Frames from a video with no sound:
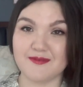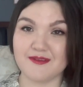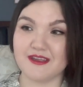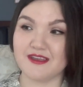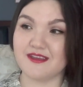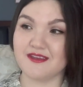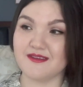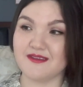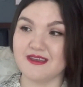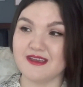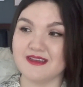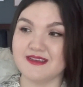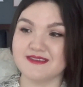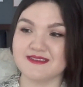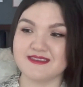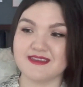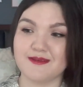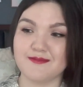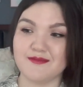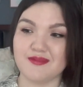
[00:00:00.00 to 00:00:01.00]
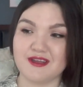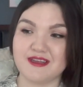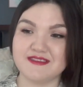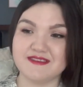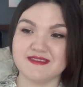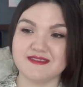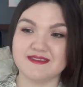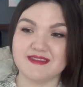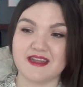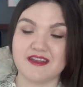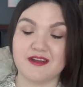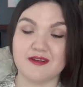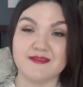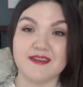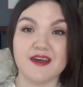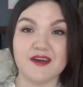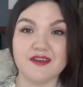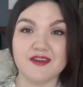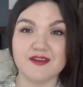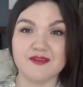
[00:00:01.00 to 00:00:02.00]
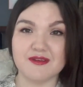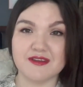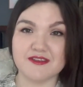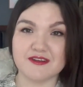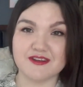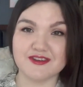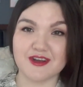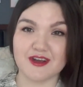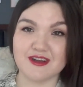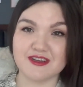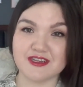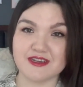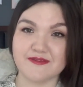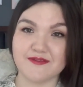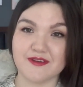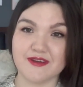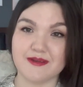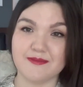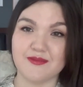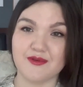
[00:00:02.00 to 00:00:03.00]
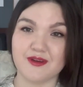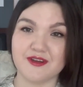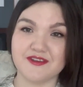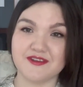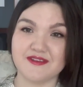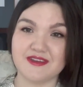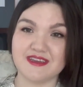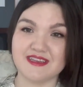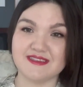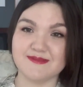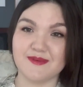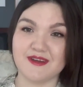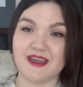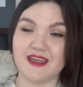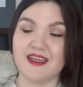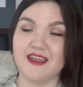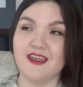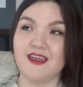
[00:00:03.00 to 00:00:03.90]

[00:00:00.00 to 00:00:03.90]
Like some places, they don't tell you what they're charging for import duties, but